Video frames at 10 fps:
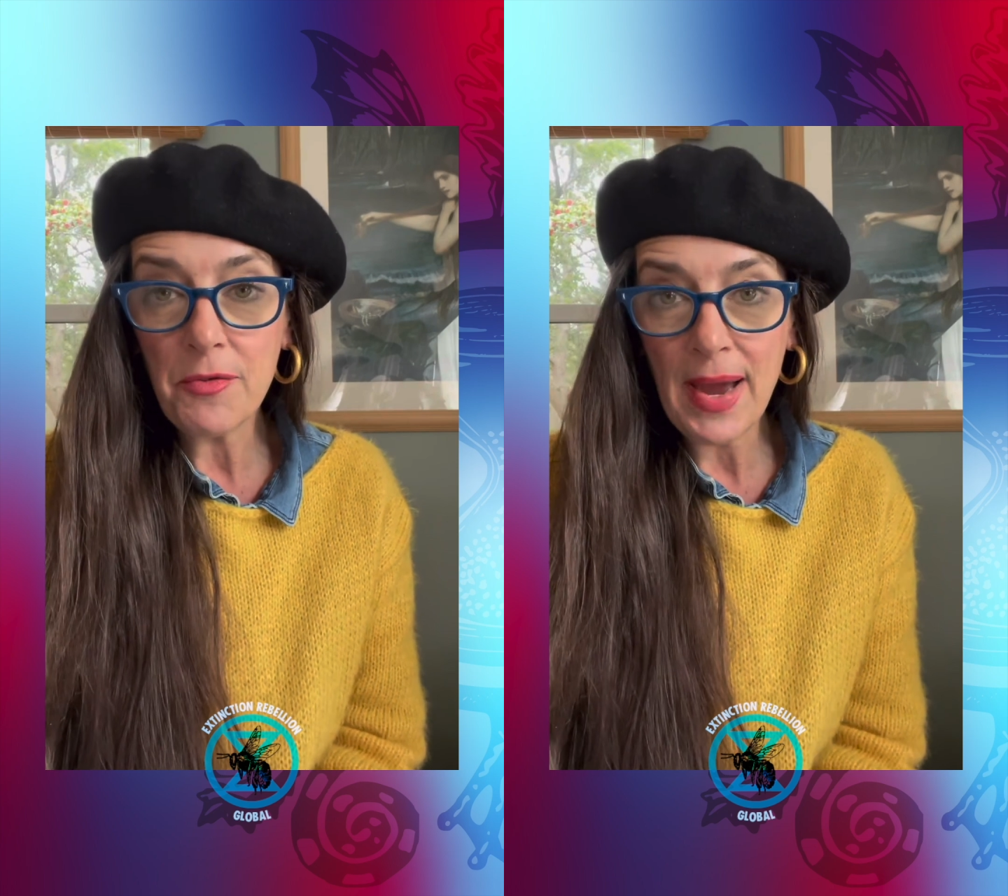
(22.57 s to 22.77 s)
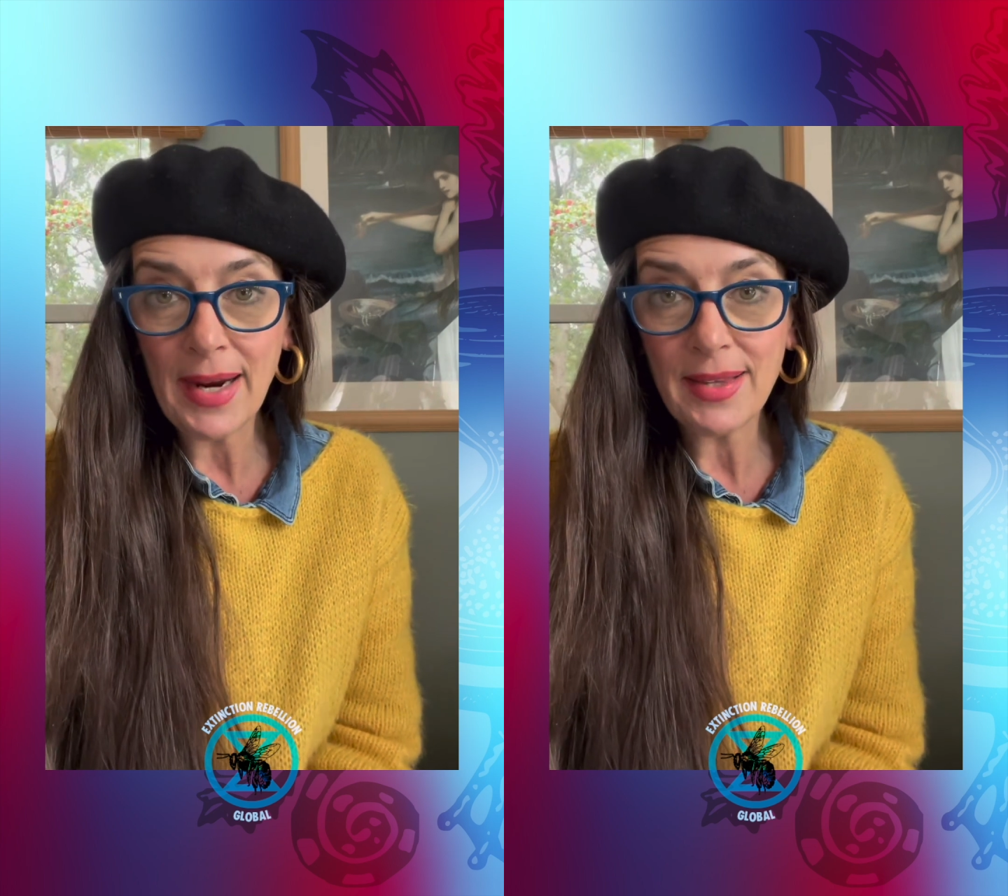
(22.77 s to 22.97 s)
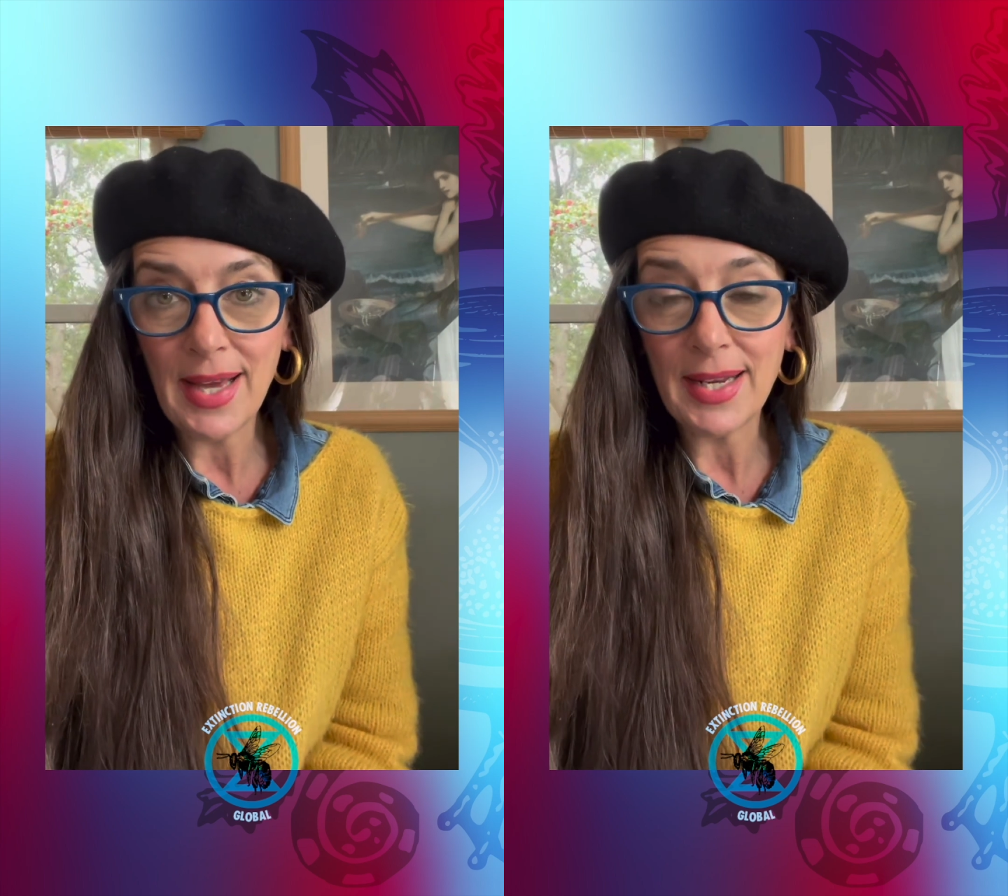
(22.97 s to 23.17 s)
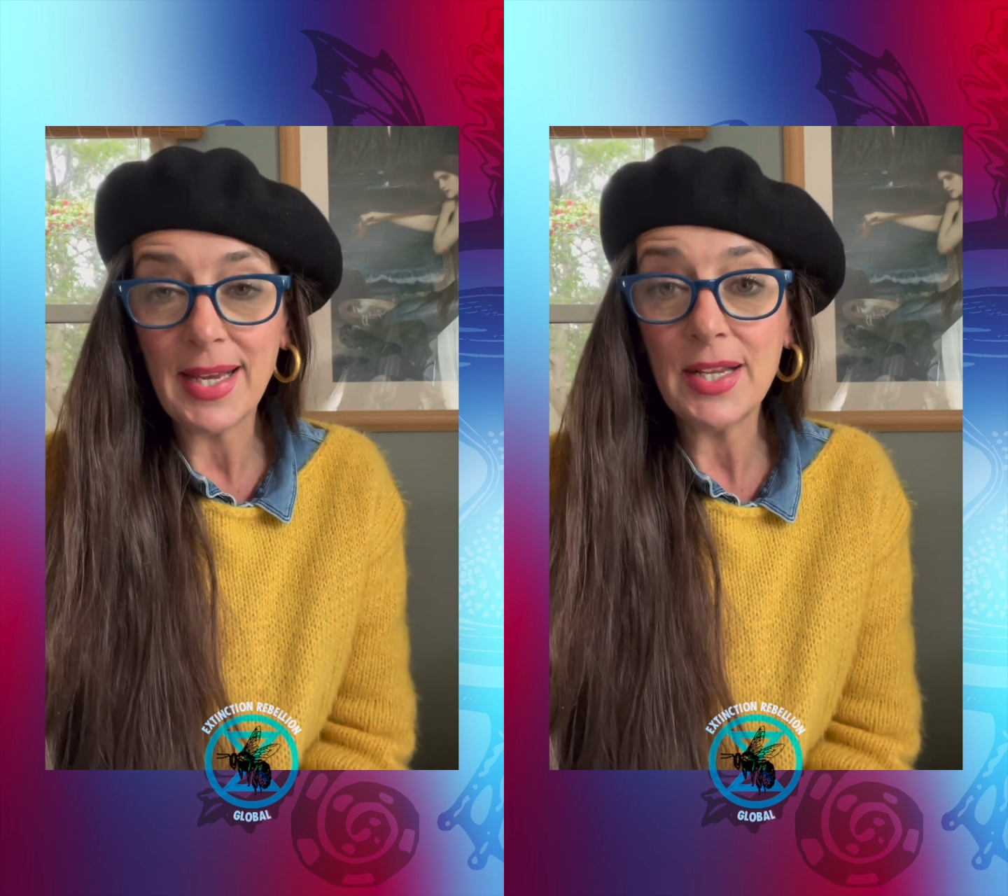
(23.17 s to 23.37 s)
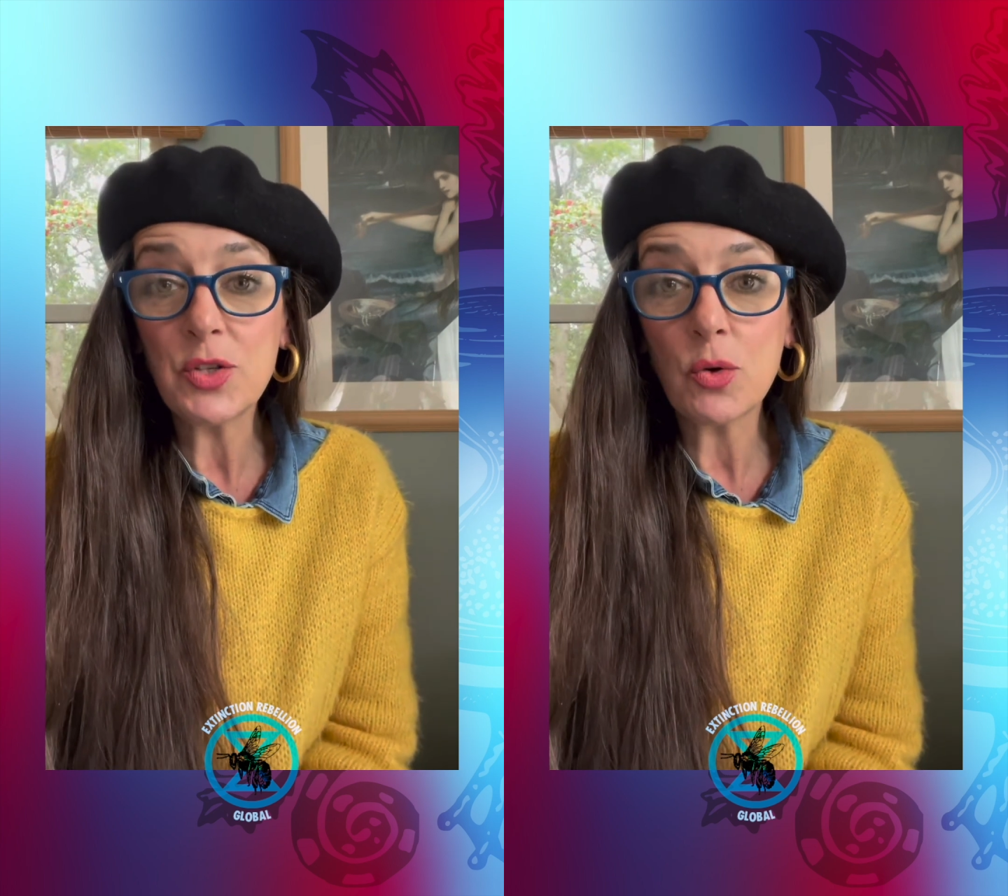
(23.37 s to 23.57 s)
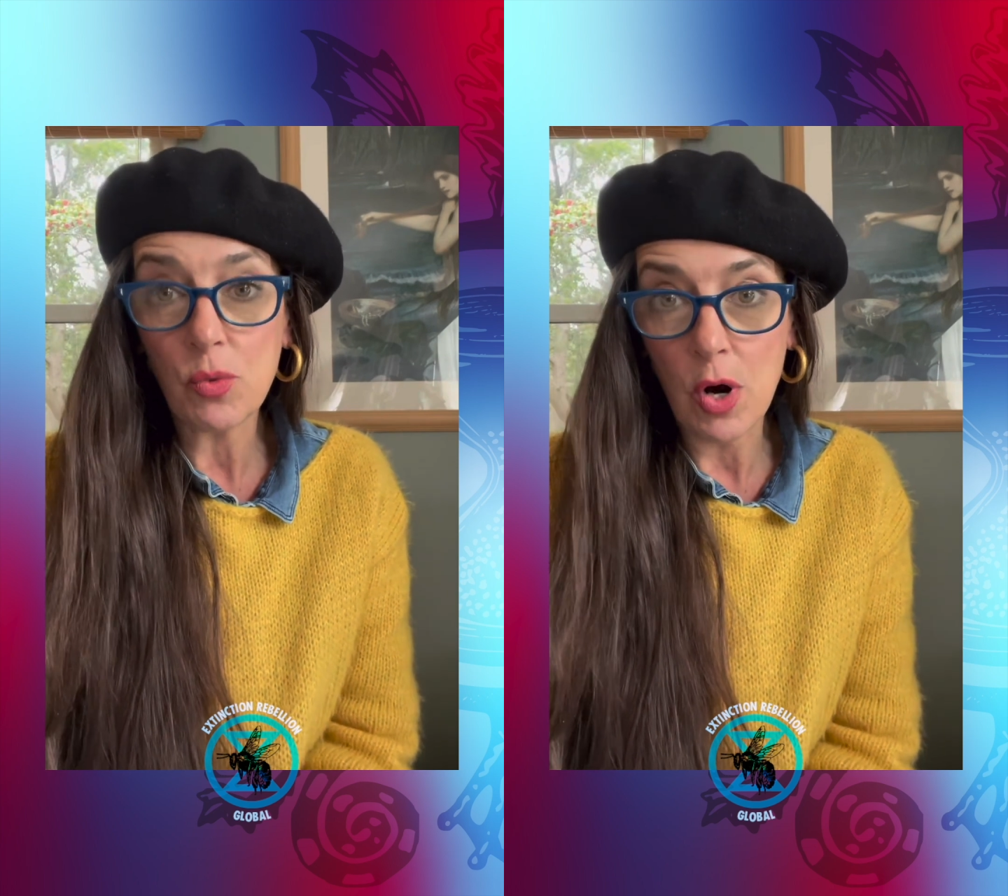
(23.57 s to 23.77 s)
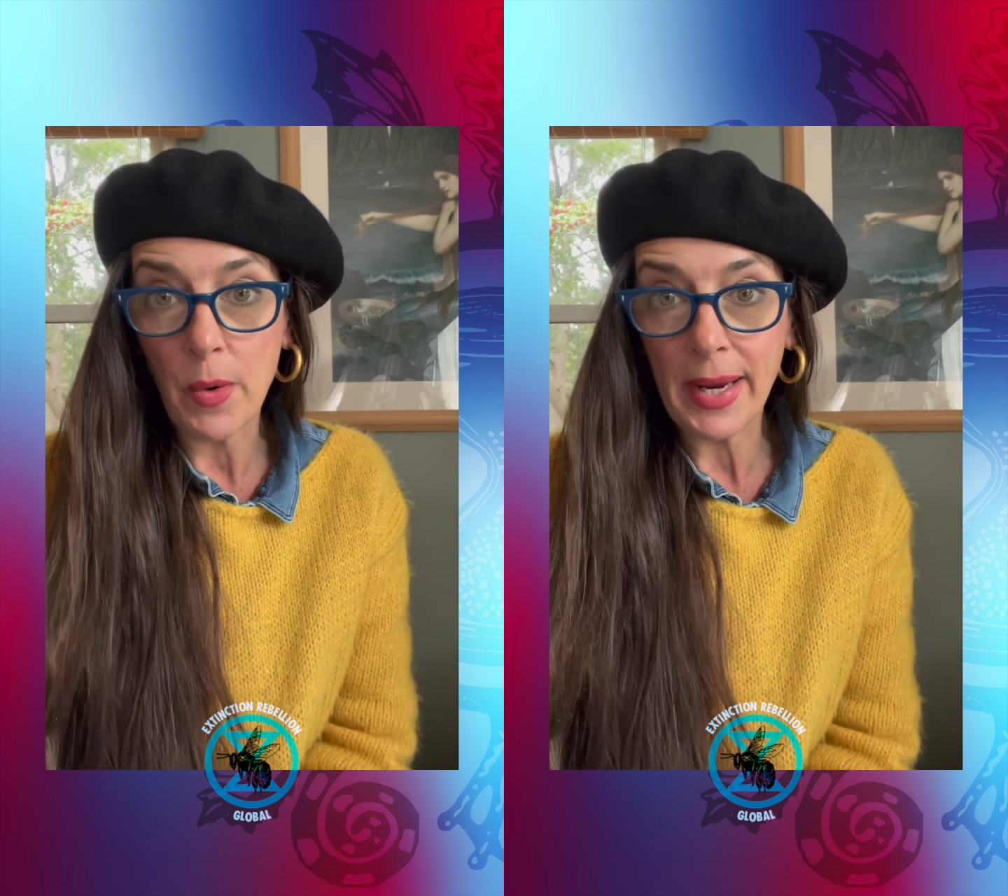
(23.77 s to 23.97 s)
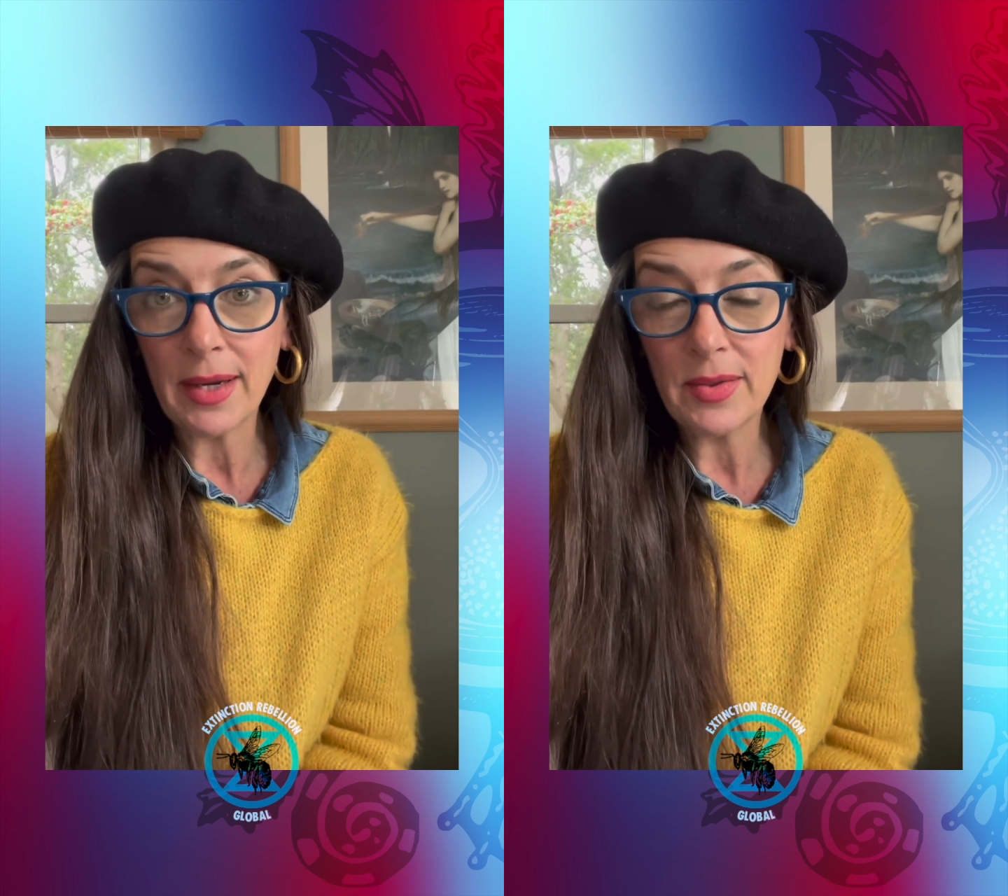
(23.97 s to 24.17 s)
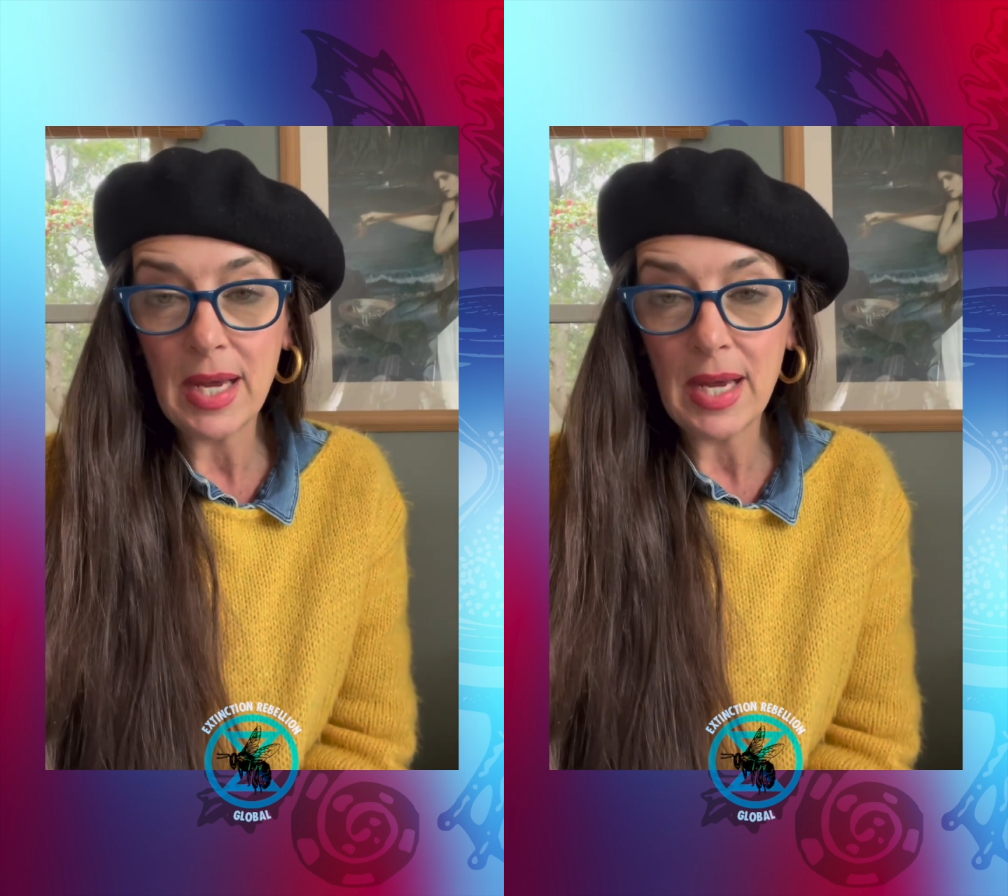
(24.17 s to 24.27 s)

fact that it's growing,